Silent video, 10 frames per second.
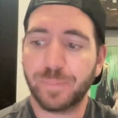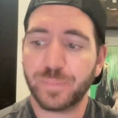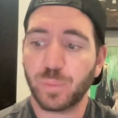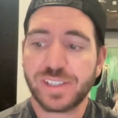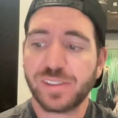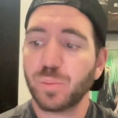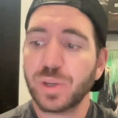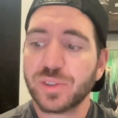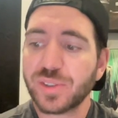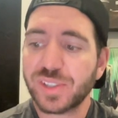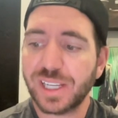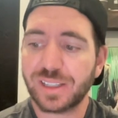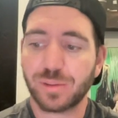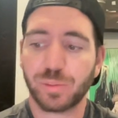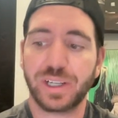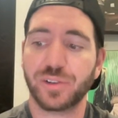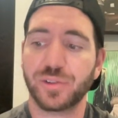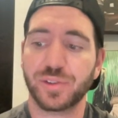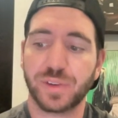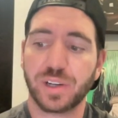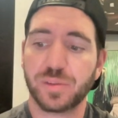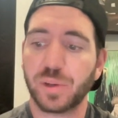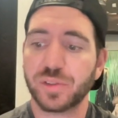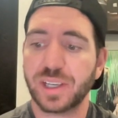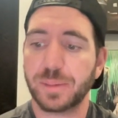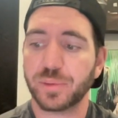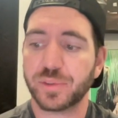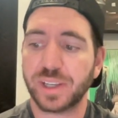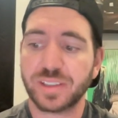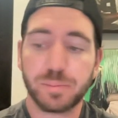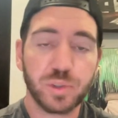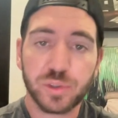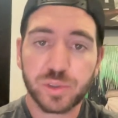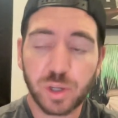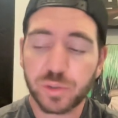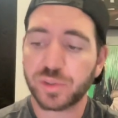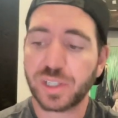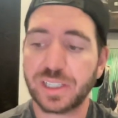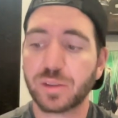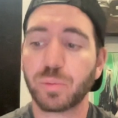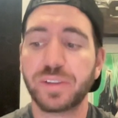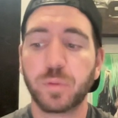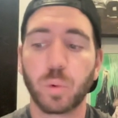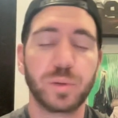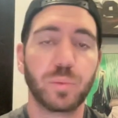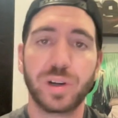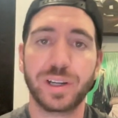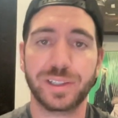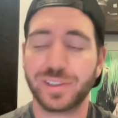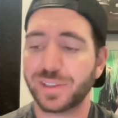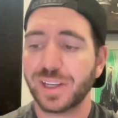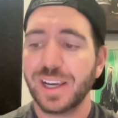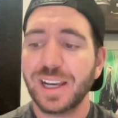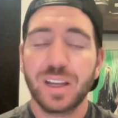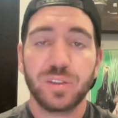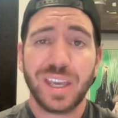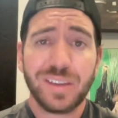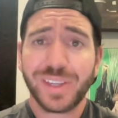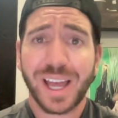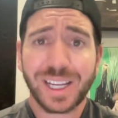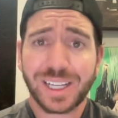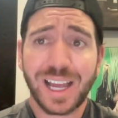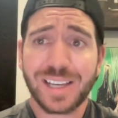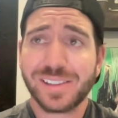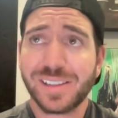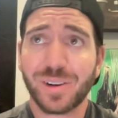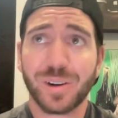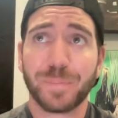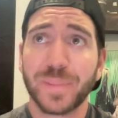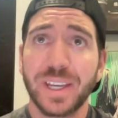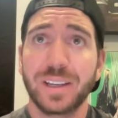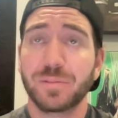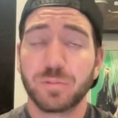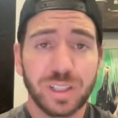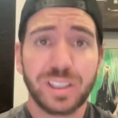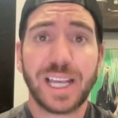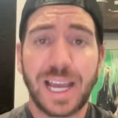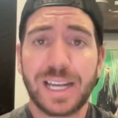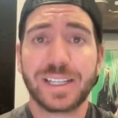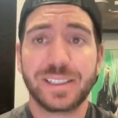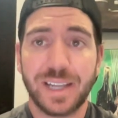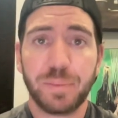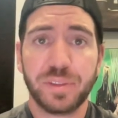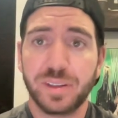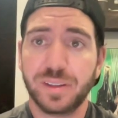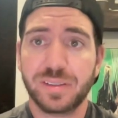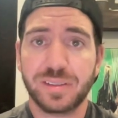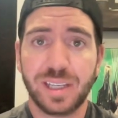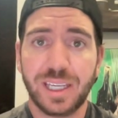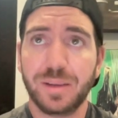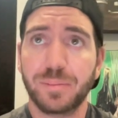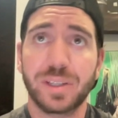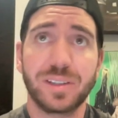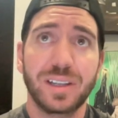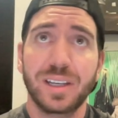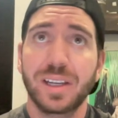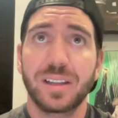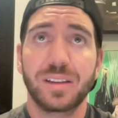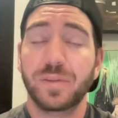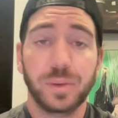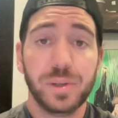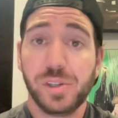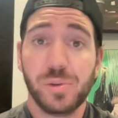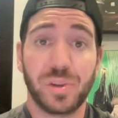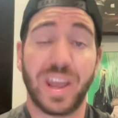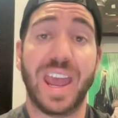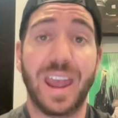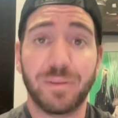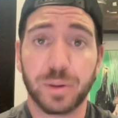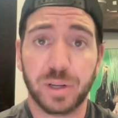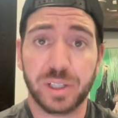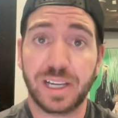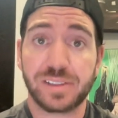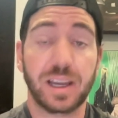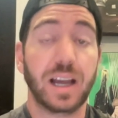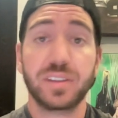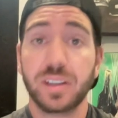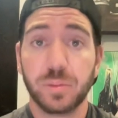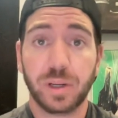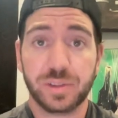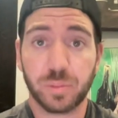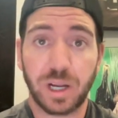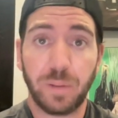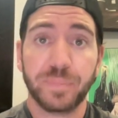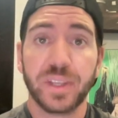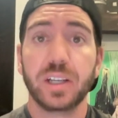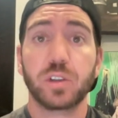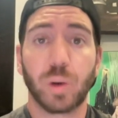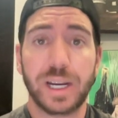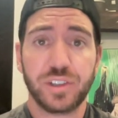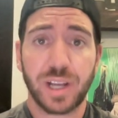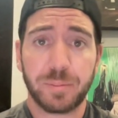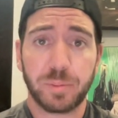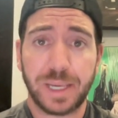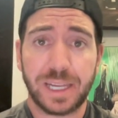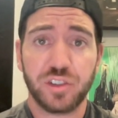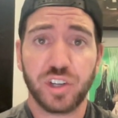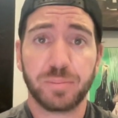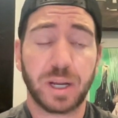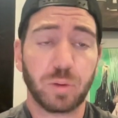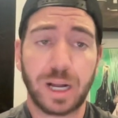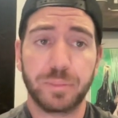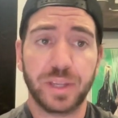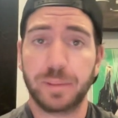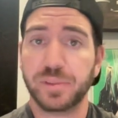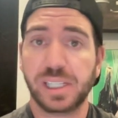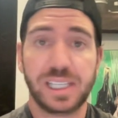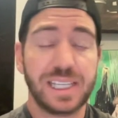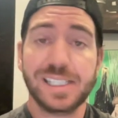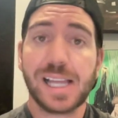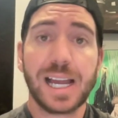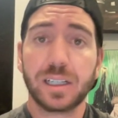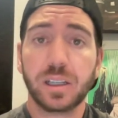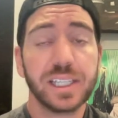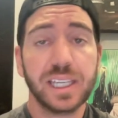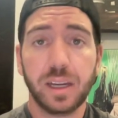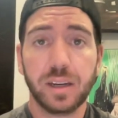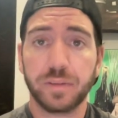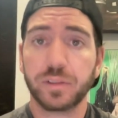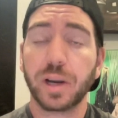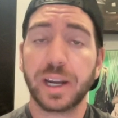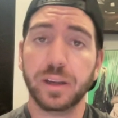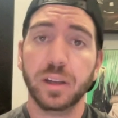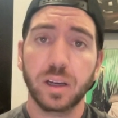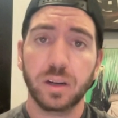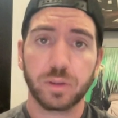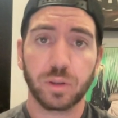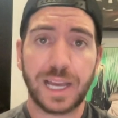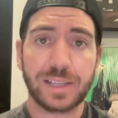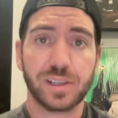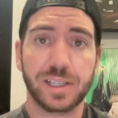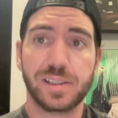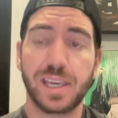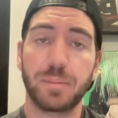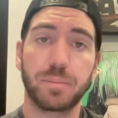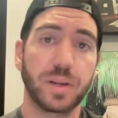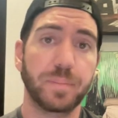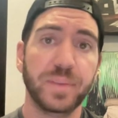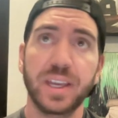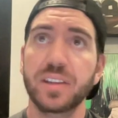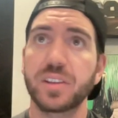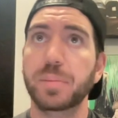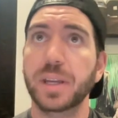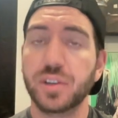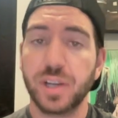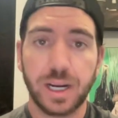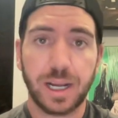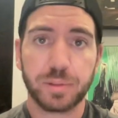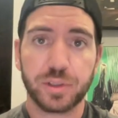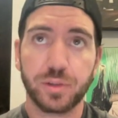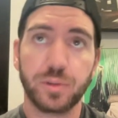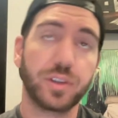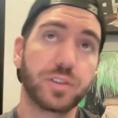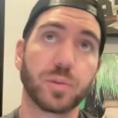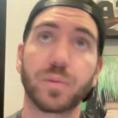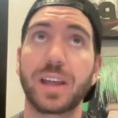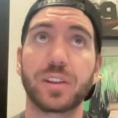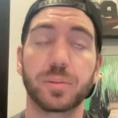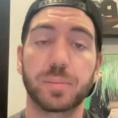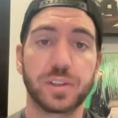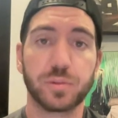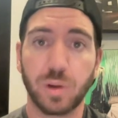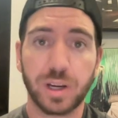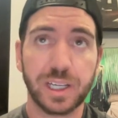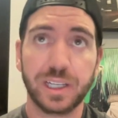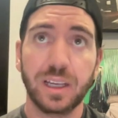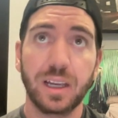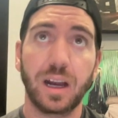Weston Wilson's hitting .300. Very small sample size. Edmundo Sosa's hitting .341. It's just they've got guys that are really adding depth to this team, and the Phillies used everybody last night. I'll tell you what as well. Great job of managing by Rob Thompson. He's not going to get enough credit for last night's game, but the pinch hit opportunities, or rather the pinch running,